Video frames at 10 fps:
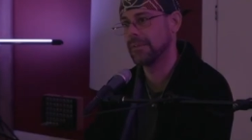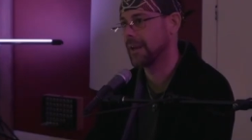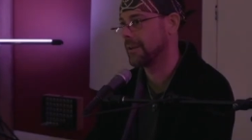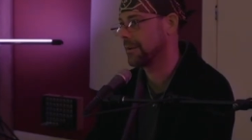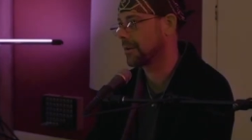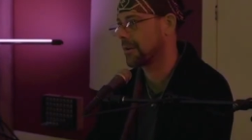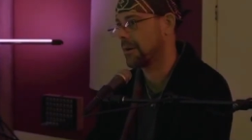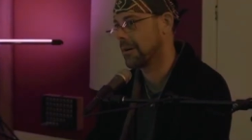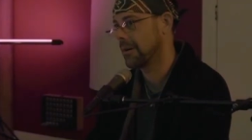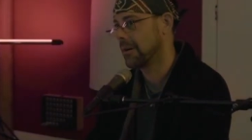out of your
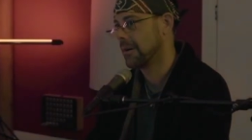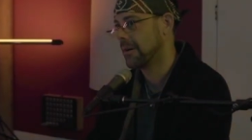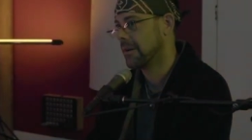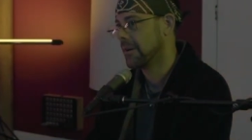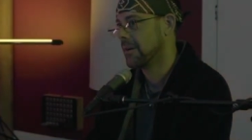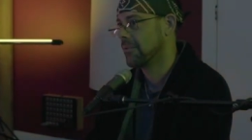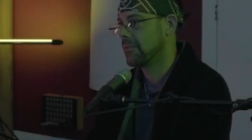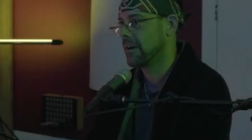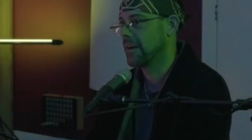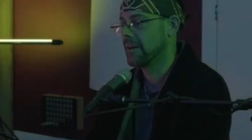car, mm-hmm.
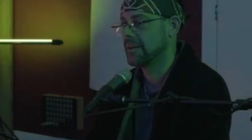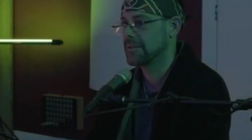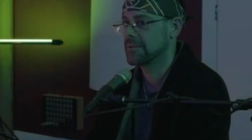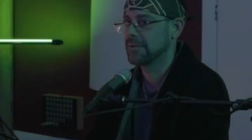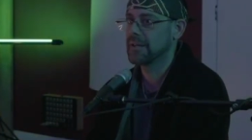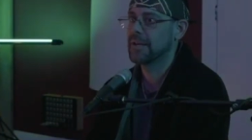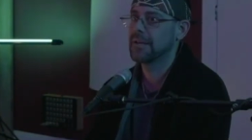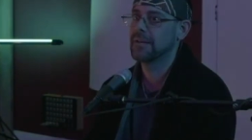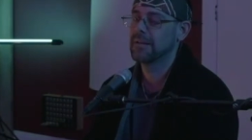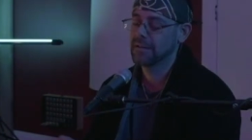right? And so
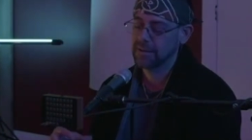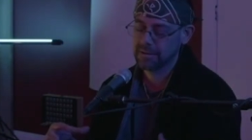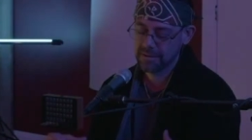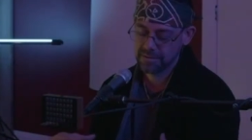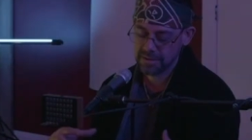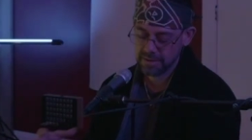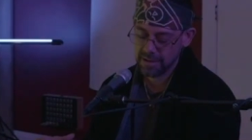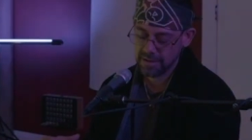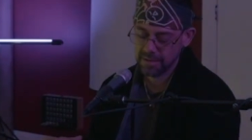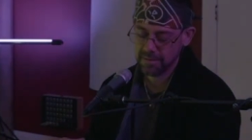that, like, there's a
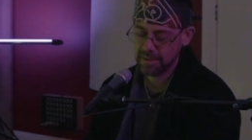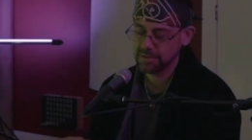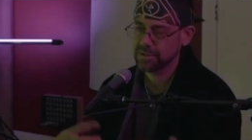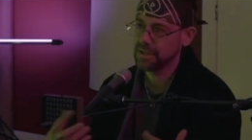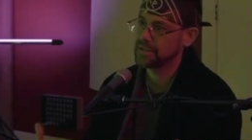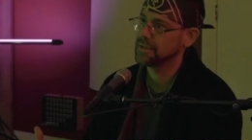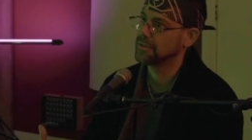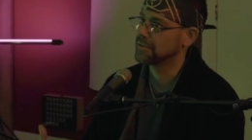lot about chasing your